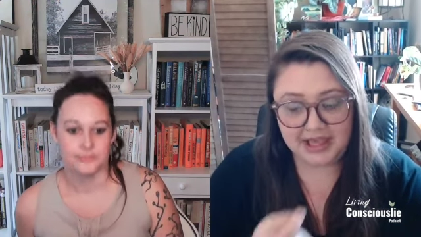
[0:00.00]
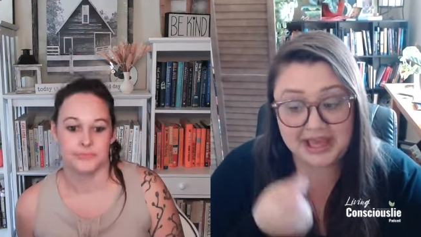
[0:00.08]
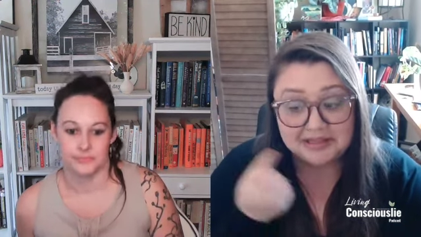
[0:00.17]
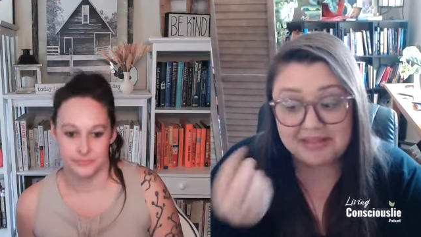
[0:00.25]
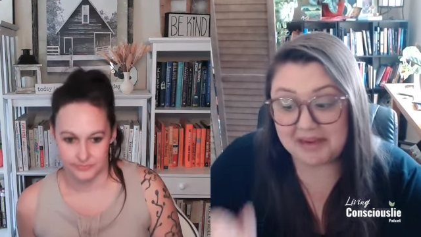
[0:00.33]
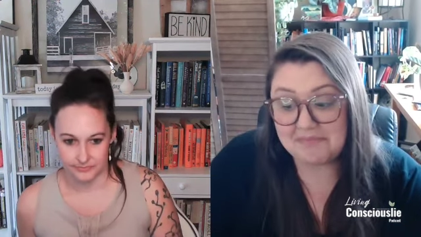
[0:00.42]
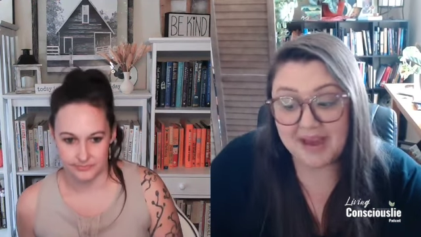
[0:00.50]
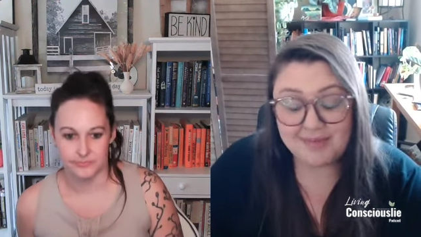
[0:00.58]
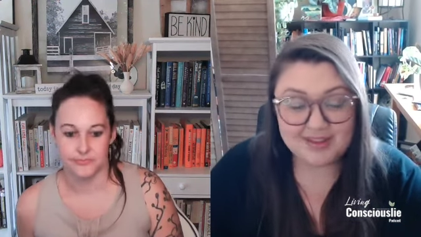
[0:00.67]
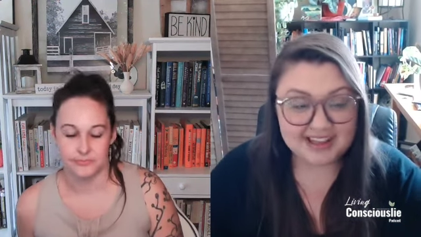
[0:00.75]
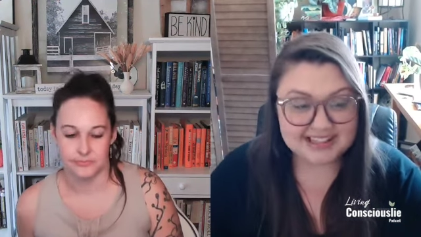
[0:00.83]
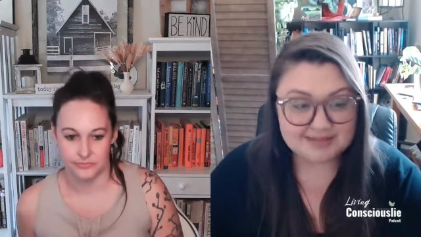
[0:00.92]
Speaker 1: and like,
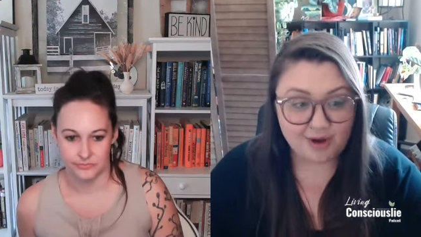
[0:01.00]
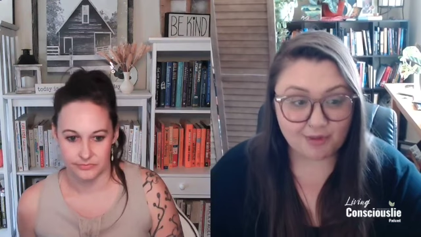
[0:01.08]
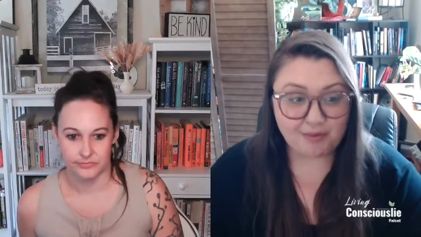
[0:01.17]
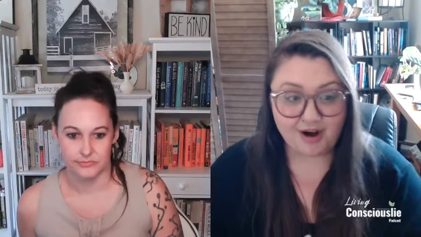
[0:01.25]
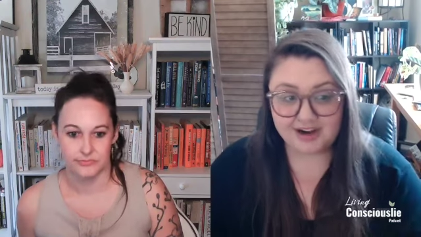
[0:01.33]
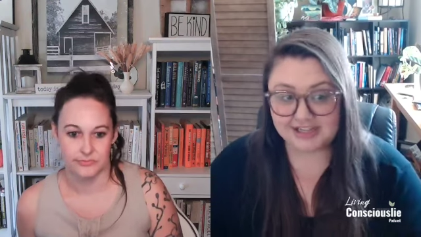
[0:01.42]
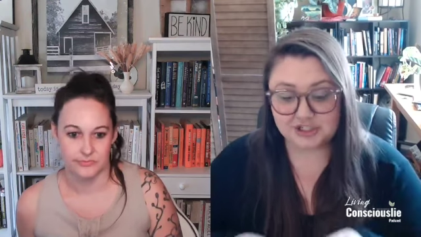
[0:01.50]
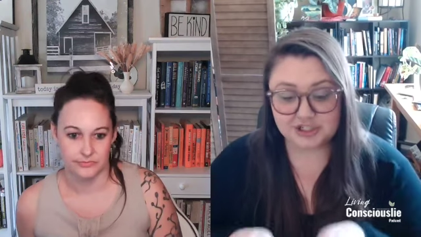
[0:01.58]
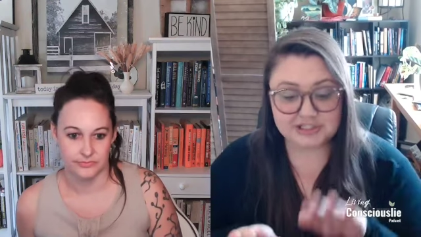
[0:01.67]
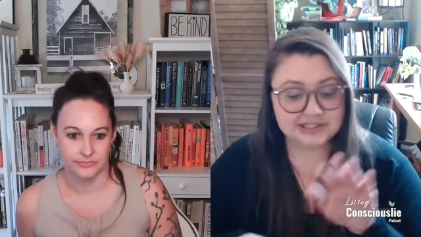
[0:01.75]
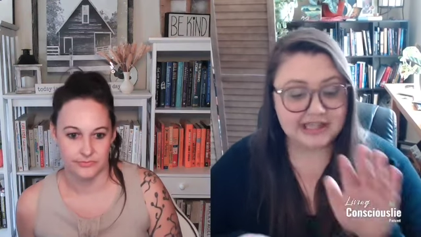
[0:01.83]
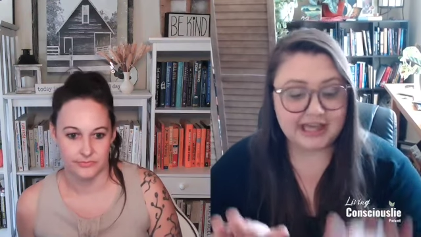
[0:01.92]
maybe that small part is
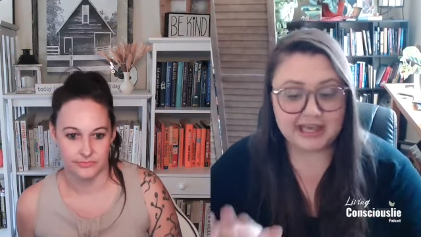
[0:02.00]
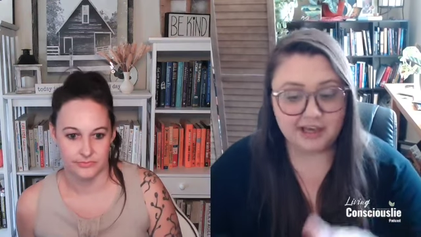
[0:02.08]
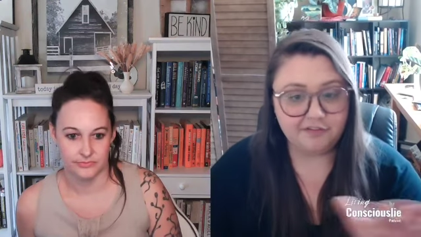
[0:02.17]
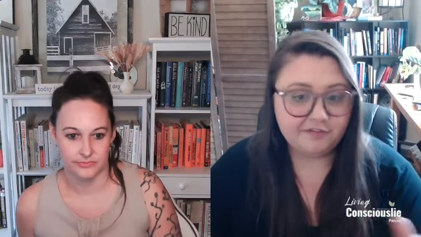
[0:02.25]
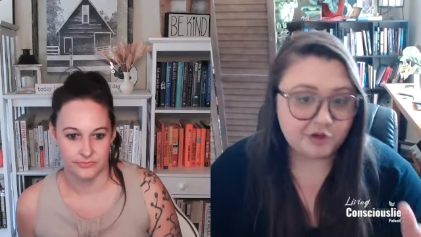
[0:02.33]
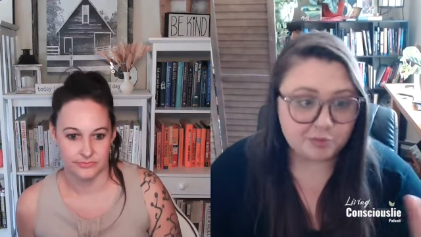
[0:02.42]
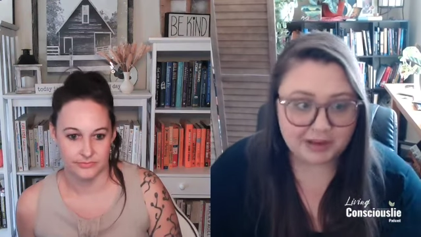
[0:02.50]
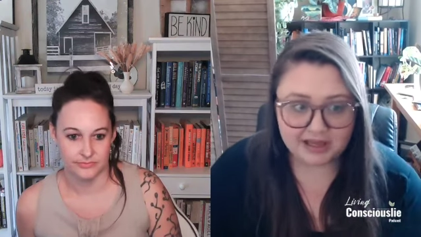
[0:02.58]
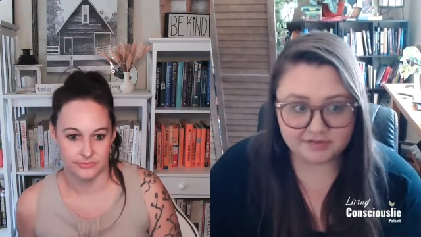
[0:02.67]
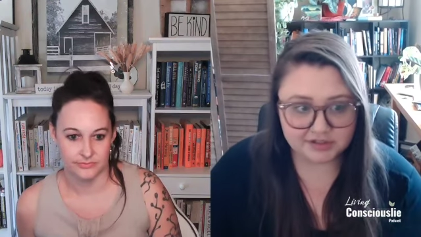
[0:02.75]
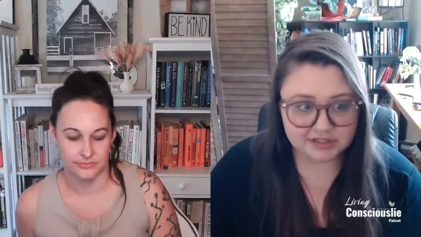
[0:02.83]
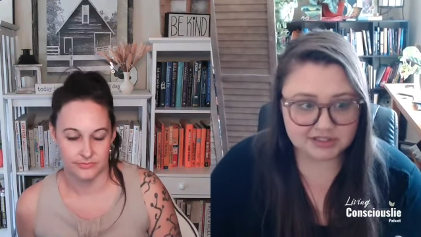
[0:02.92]
just laying a few
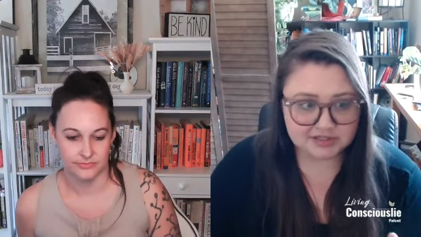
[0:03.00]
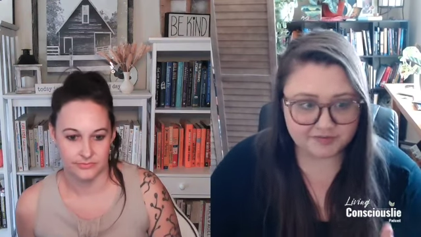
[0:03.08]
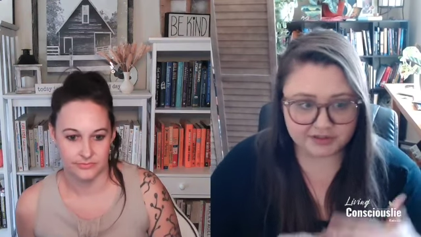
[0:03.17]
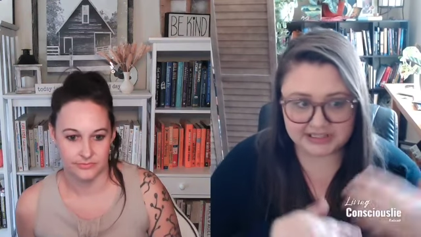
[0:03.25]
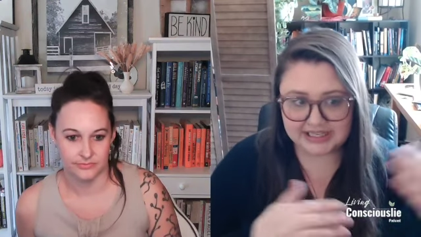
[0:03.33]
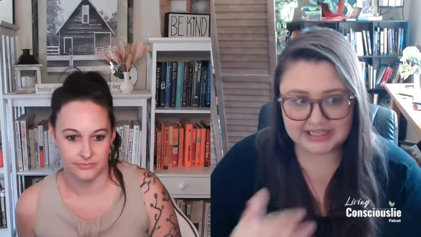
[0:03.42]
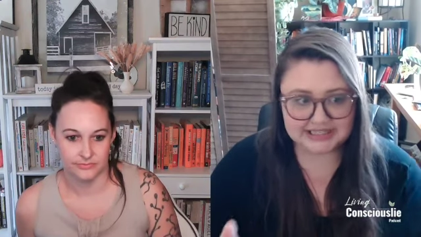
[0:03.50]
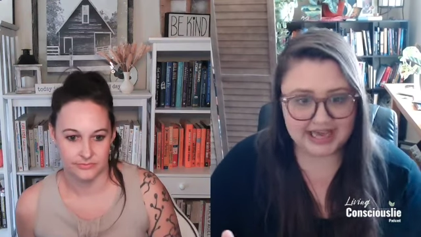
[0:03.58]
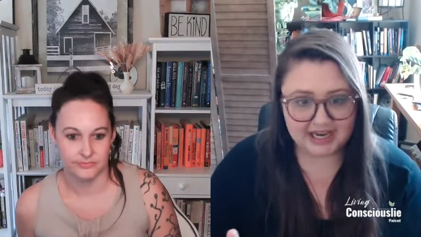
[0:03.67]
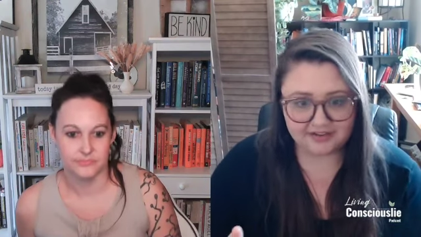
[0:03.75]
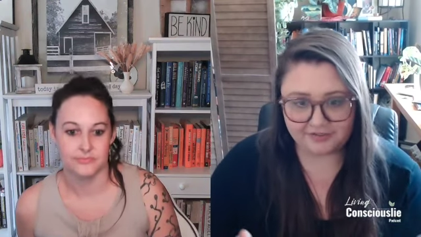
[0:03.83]
pavers for the kids ahead,